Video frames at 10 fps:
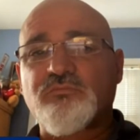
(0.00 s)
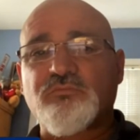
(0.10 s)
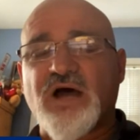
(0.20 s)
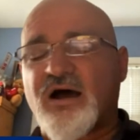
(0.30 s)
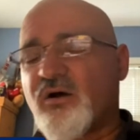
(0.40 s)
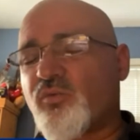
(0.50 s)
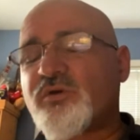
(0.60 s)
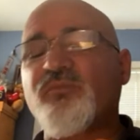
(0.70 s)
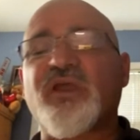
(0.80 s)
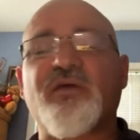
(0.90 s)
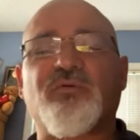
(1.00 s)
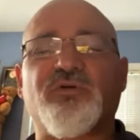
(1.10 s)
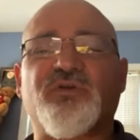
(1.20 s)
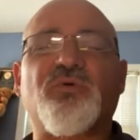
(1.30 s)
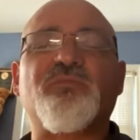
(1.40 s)
you wouldn't be
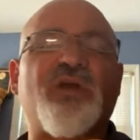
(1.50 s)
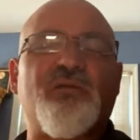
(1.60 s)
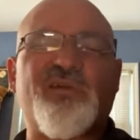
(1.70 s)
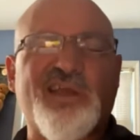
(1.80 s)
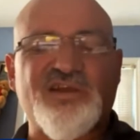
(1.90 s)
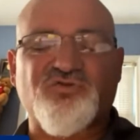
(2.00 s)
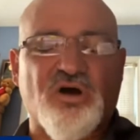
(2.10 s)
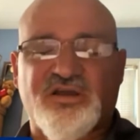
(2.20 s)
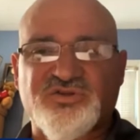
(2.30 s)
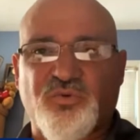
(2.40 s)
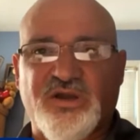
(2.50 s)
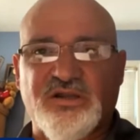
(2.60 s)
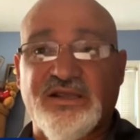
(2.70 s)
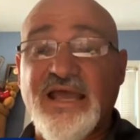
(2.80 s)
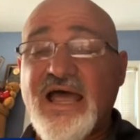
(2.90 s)
able to get drunk as
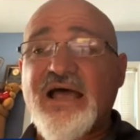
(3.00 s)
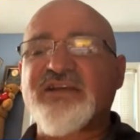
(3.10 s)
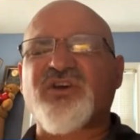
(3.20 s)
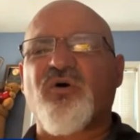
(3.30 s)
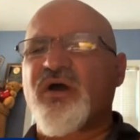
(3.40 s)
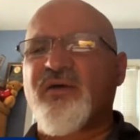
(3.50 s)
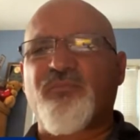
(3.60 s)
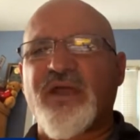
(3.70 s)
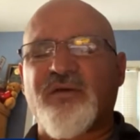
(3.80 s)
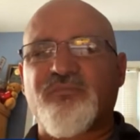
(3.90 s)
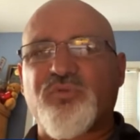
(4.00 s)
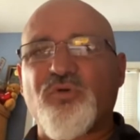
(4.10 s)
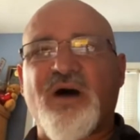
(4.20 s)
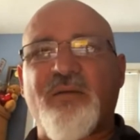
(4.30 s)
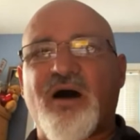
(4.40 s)
quickly. So it blew
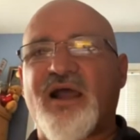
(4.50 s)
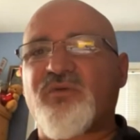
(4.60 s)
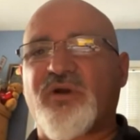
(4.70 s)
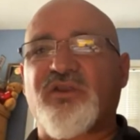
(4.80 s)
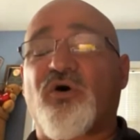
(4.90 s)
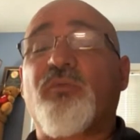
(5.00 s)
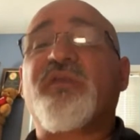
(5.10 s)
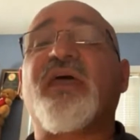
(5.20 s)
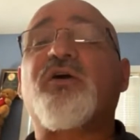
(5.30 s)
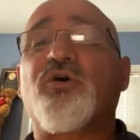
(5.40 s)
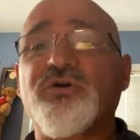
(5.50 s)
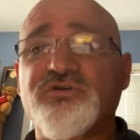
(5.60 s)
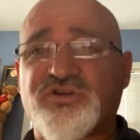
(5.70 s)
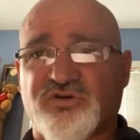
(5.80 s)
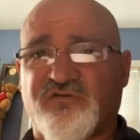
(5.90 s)
my mind when he told me they couldn't
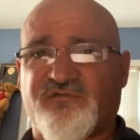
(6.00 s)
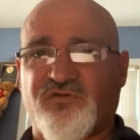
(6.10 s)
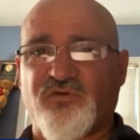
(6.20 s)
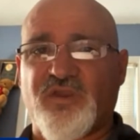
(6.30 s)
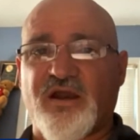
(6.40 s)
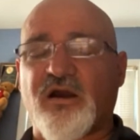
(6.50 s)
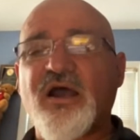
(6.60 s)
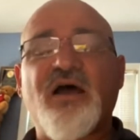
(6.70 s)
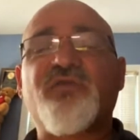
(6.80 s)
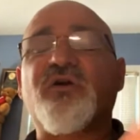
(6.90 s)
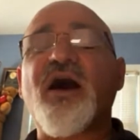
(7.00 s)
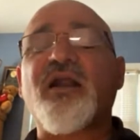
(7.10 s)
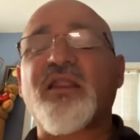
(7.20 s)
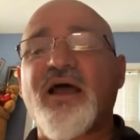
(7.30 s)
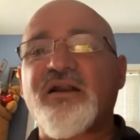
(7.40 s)
serve food there. They're not
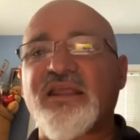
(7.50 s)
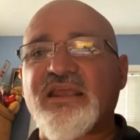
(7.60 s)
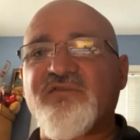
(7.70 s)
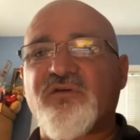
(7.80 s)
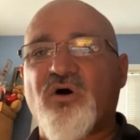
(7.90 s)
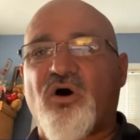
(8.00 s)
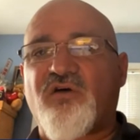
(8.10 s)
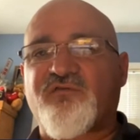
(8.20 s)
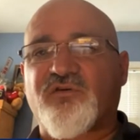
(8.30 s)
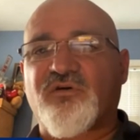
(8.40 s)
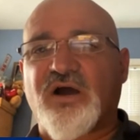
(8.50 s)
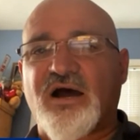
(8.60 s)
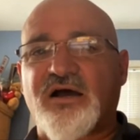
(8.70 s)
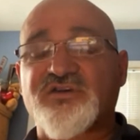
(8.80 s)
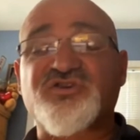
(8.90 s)
allowed to even offer
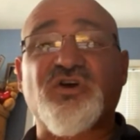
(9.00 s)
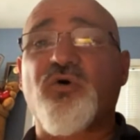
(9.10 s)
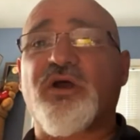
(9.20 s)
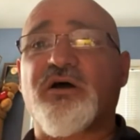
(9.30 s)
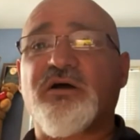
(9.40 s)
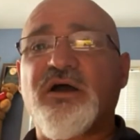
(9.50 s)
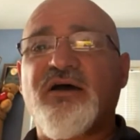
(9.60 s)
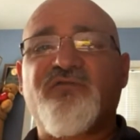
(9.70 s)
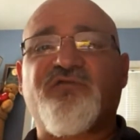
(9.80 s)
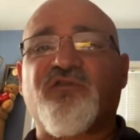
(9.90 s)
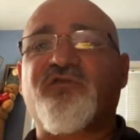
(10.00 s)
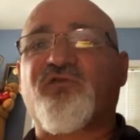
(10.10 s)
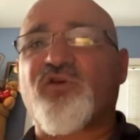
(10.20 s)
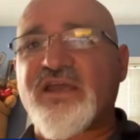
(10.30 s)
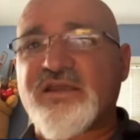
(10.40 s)
soda for
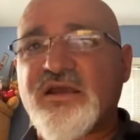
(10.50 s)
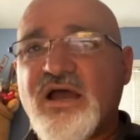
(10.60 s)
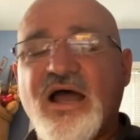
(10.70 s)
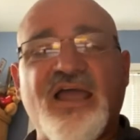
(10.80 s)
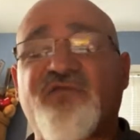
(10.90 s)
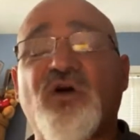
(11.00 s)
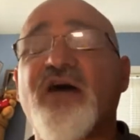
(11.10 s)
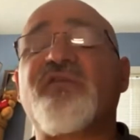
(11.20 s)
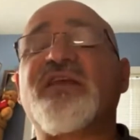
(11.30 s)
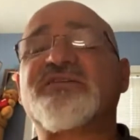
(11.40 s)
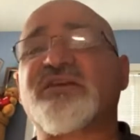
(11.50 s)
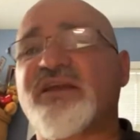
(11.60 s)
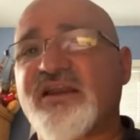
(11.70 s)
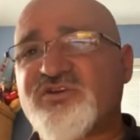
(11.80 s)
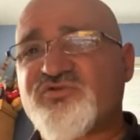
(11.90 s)
free if you have a
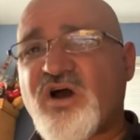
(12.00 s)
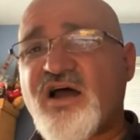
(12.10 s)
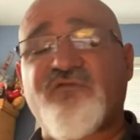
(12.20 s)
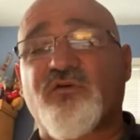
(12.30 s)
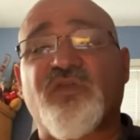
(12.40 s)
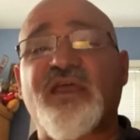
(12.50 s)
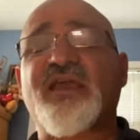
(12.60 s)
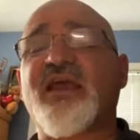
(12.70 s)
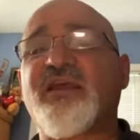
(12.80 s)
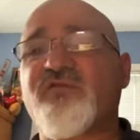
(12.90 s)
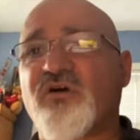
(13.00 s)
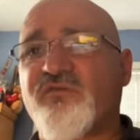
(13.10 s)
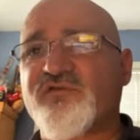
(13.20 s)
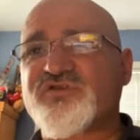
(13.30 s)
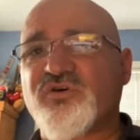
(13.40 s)
designated driver. They can't even
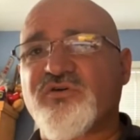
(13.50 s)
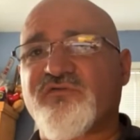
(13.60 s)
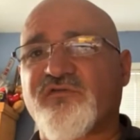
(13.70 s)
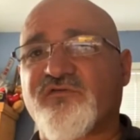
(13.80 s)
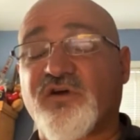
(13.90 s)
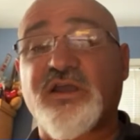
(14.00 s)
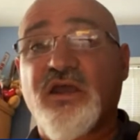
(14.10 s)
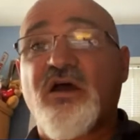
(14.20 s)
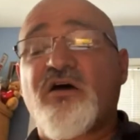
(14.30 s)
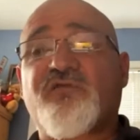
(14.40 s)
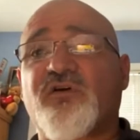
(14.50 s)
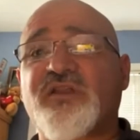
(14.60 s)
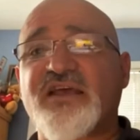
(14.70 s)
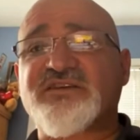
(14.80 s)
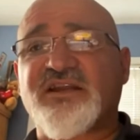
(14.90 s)
offer soda for free for a
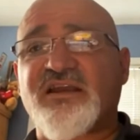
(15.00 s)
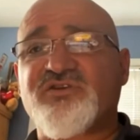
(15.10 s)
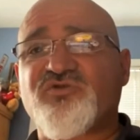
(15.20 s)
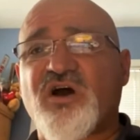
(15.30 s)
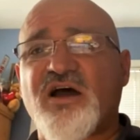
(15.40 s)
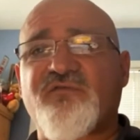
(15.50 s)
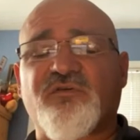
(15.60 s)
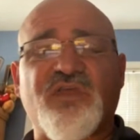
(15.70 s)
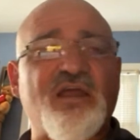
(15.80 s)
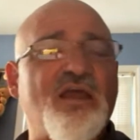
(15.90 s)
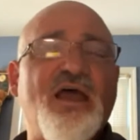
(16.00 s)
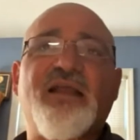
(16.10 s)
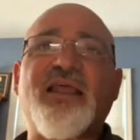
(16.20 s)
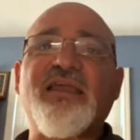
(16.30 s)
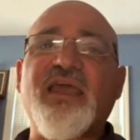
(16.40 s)
designated driver.
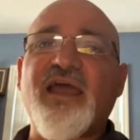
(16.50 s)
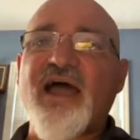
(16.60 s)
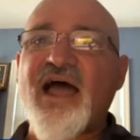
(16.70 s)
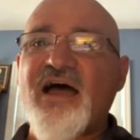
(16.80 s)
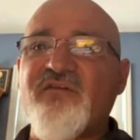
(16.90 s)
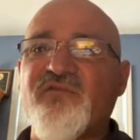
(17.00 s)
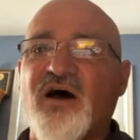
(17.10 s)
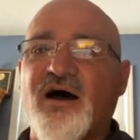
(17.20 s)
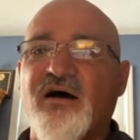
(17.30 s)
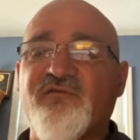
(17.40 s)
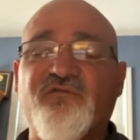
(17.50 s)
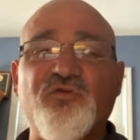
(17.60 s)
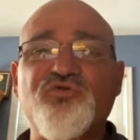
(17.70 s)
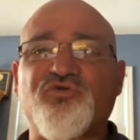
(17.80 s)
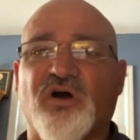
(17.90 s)
They can't have
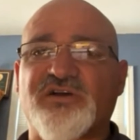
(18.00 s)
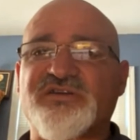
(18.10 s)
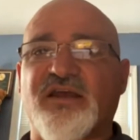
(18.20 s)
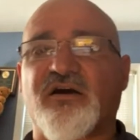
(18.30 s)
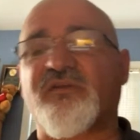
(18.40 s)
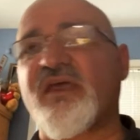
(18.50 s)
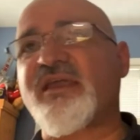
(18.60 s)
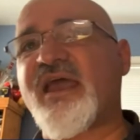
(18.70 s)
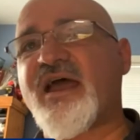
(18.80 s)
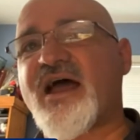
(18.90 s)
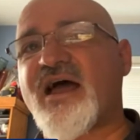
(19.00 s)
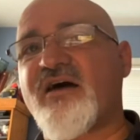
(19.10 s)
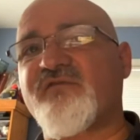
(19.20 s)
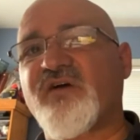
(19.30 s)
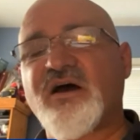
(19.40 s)
food trucks there. They can't
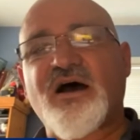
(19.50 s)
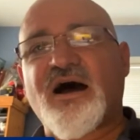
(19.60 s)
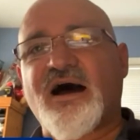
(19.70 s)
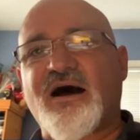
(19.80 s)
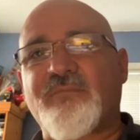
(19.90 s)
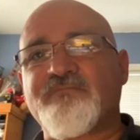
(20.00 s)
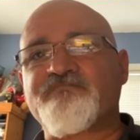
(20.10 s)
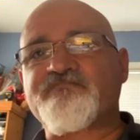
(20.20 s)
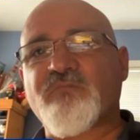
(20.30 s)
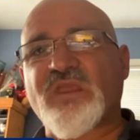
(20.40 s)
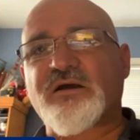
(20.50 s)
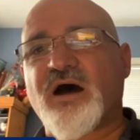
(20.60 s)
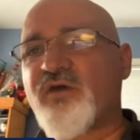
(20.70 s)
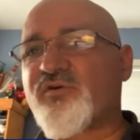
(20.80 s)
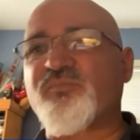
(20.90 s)
have
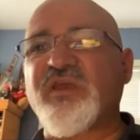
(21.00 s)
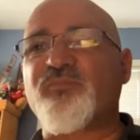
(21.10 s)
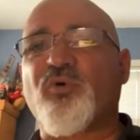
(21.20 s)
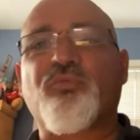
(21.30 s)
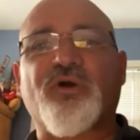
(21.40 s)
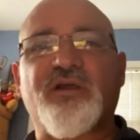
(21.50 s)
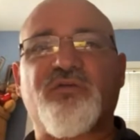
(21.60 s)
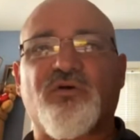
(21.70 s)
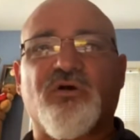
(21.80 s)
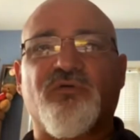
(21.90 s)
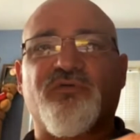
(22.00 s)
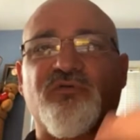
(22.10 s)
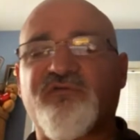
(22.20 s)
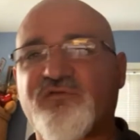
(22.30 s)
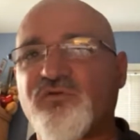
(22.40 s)
other people bring their
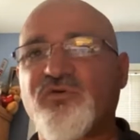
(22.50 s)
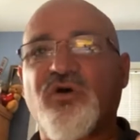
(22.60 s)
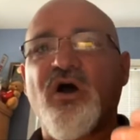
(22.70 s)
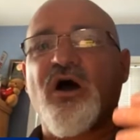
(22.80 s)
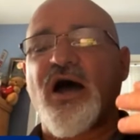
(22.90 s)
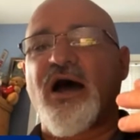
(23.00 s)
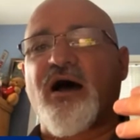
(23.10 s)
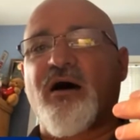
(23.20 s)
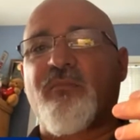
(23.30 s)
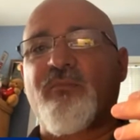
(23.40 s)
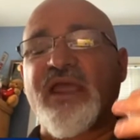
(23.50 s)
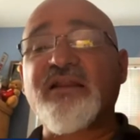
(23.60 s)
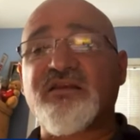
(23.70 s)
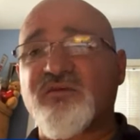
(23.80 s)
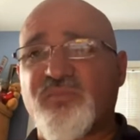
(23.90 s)
food
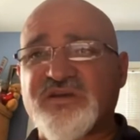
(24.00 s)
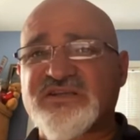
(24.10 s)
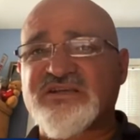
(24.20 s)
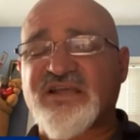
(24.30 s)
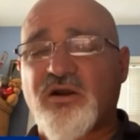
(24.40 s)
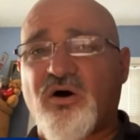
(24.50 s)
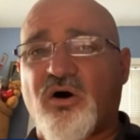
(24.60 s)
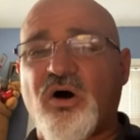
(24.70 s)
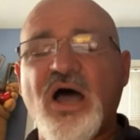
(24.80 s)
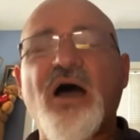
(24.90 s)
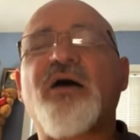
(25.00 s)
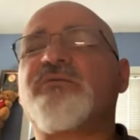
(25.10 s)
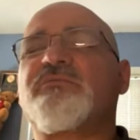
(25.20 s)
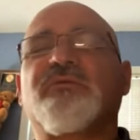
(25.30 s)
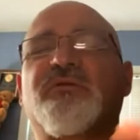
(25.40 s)
into the business at all.
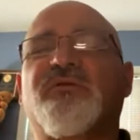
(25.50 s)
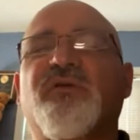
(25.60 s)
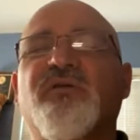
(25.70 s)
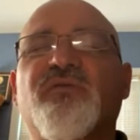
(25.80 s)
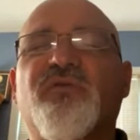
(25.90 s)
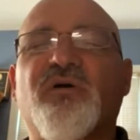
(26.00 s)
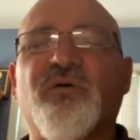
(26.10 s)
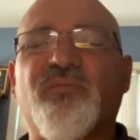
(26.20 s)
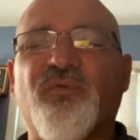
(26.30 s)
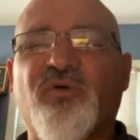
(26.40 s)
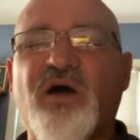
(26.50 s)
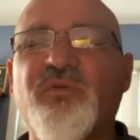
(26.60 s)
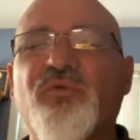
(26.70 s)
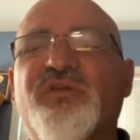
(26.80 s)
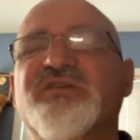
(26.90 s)
The
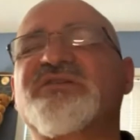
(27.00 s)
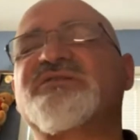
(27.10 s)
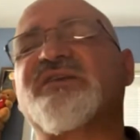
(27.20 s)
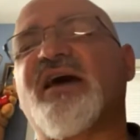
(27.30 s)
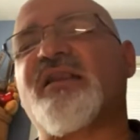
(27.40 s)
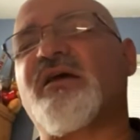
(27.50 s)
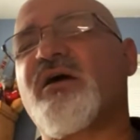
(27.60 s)
problem with this is that